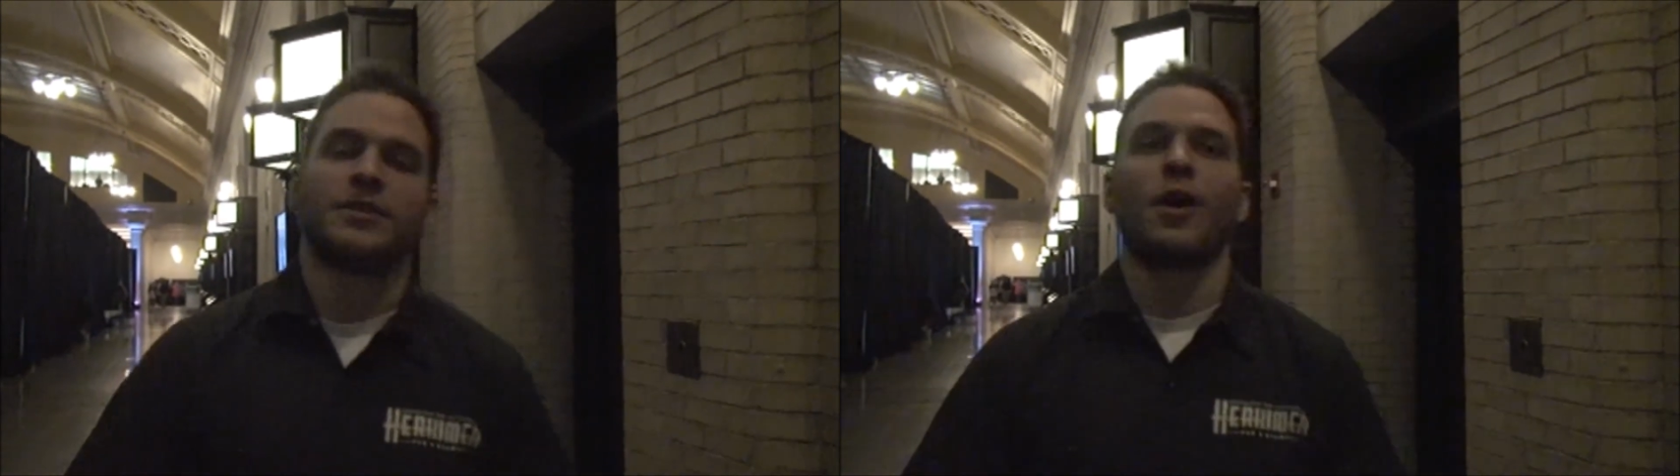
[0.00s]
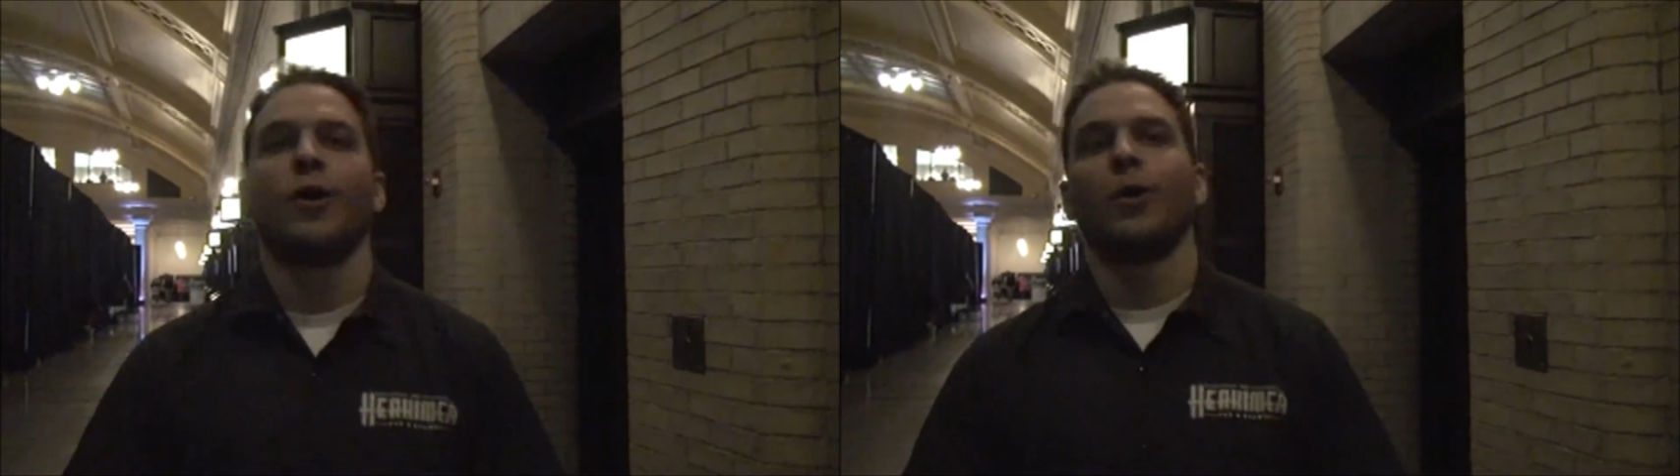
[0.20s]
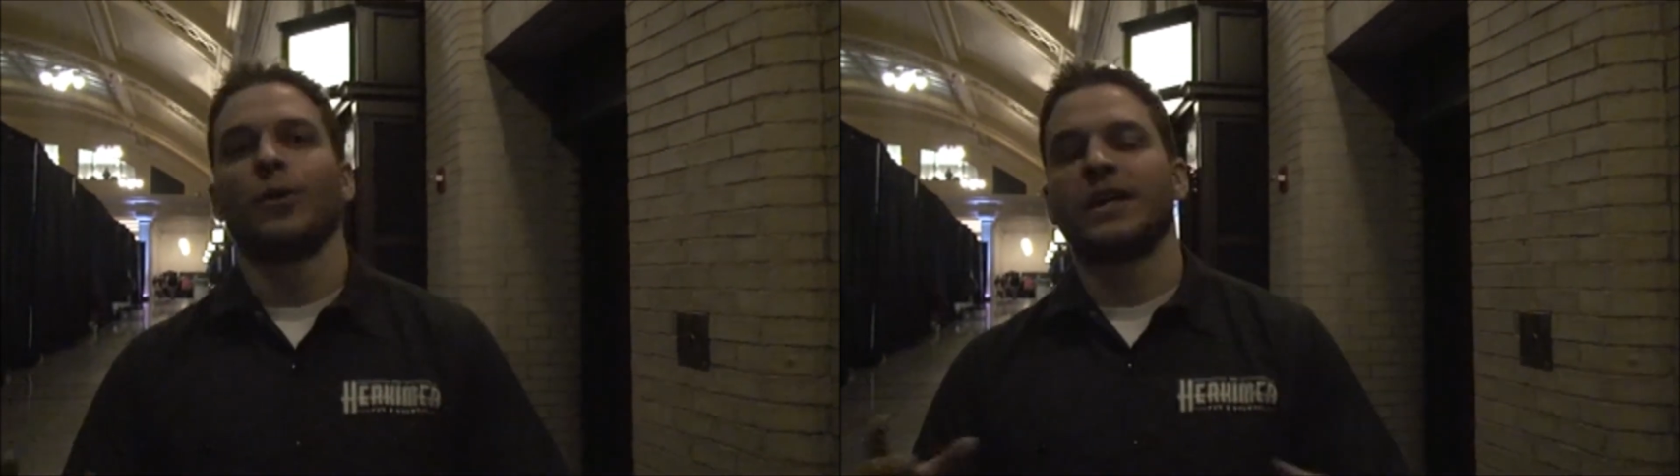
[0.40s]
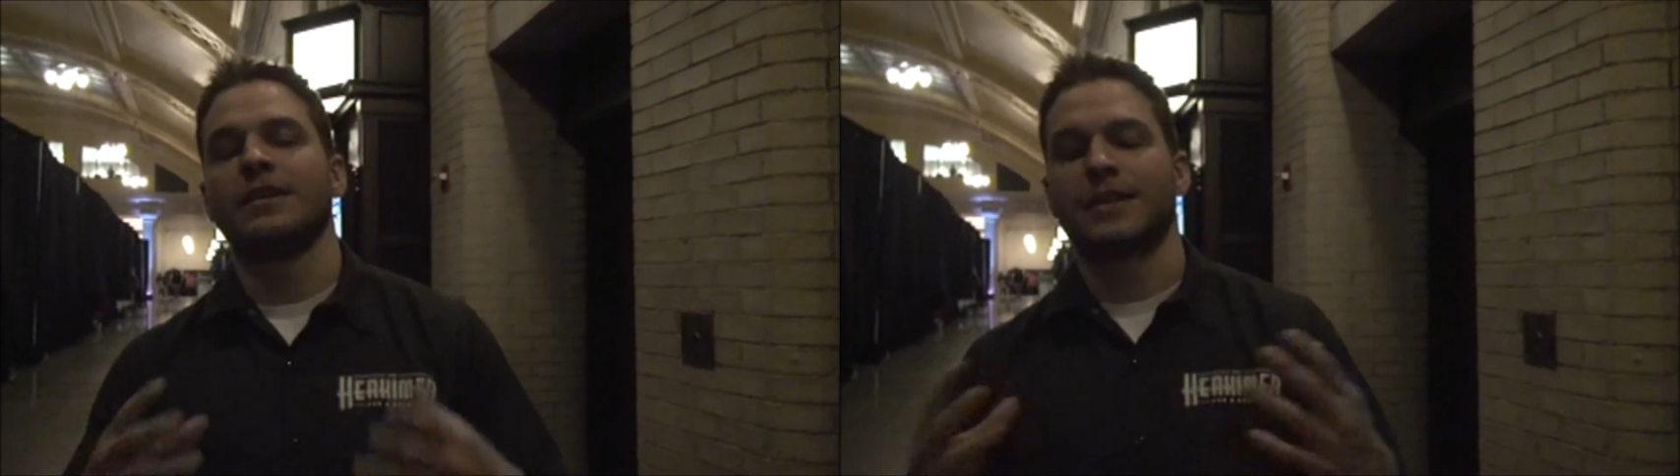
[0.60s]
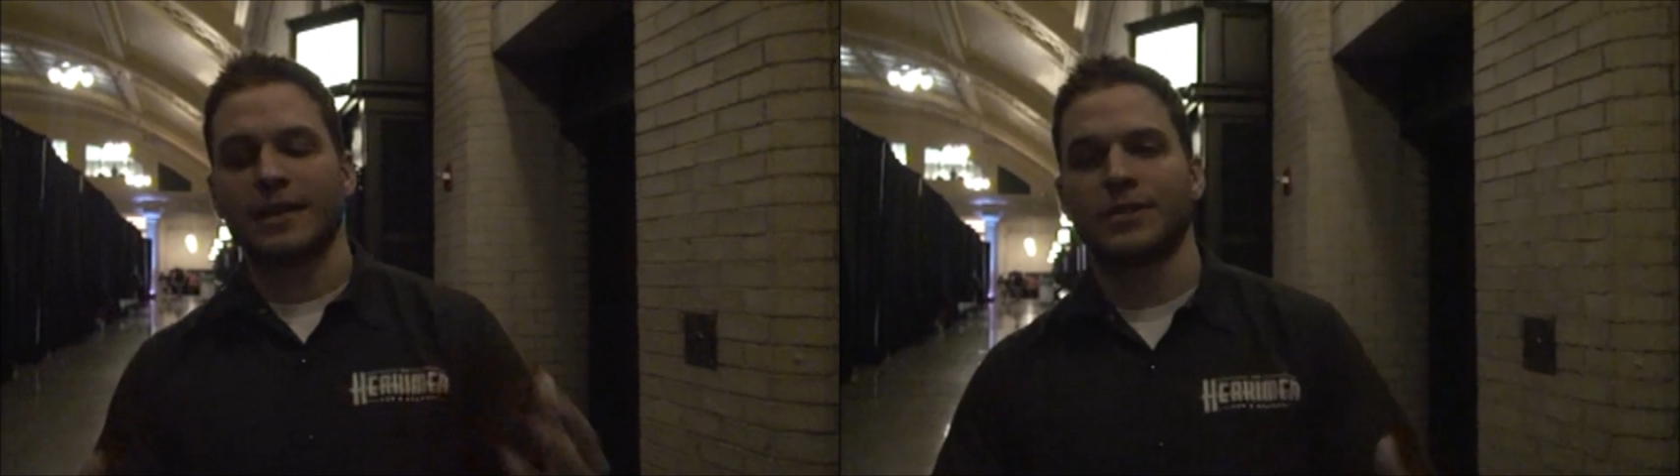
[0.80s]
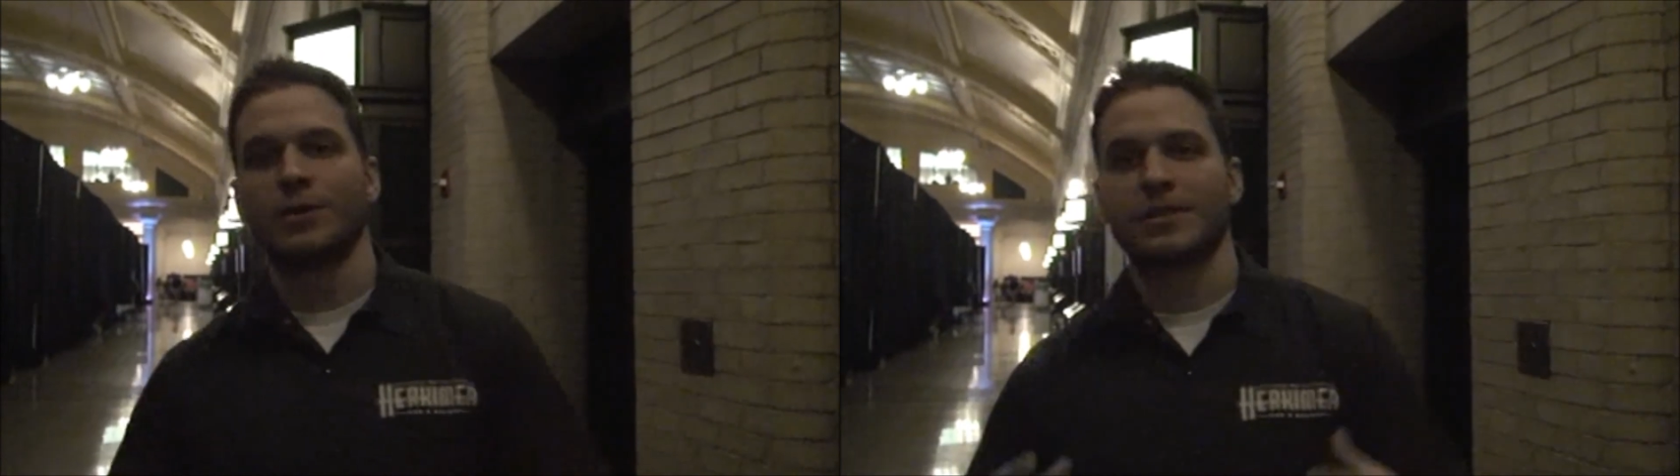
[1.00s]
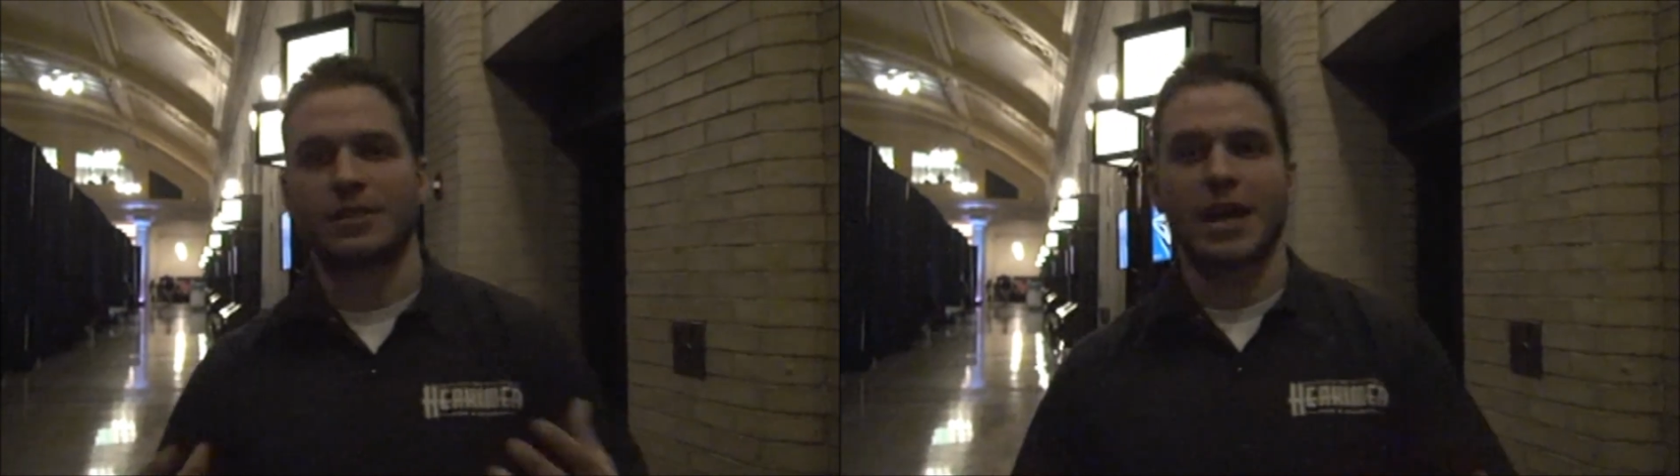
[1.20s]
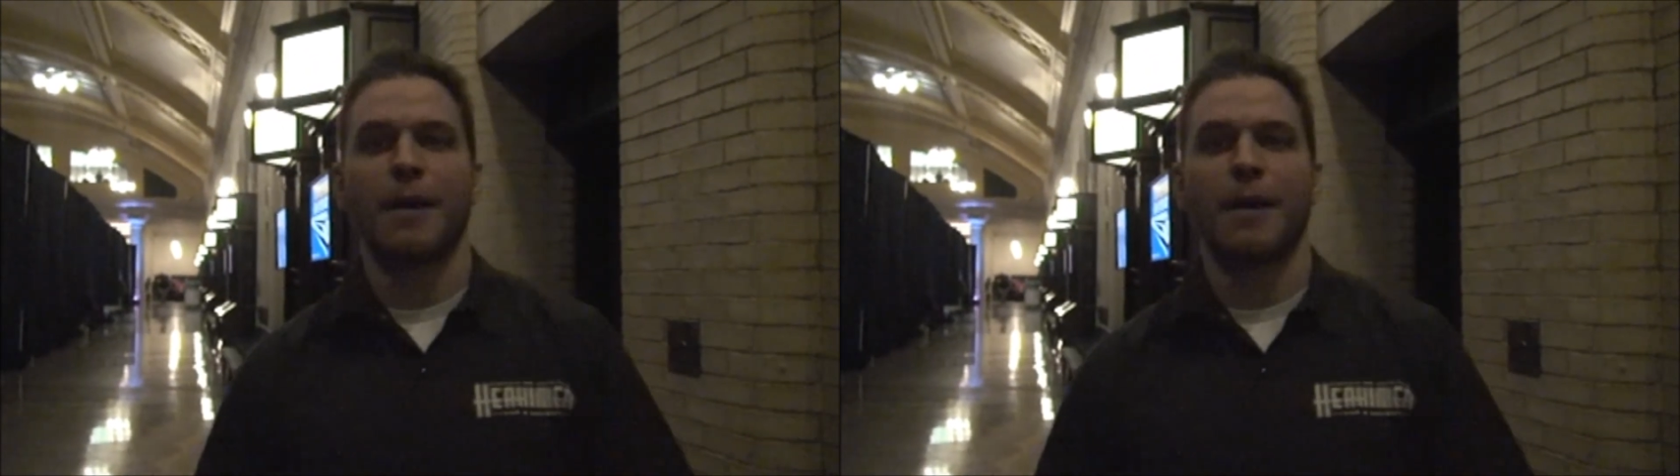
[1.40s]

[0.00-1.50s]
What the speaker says: So Kisetsu is the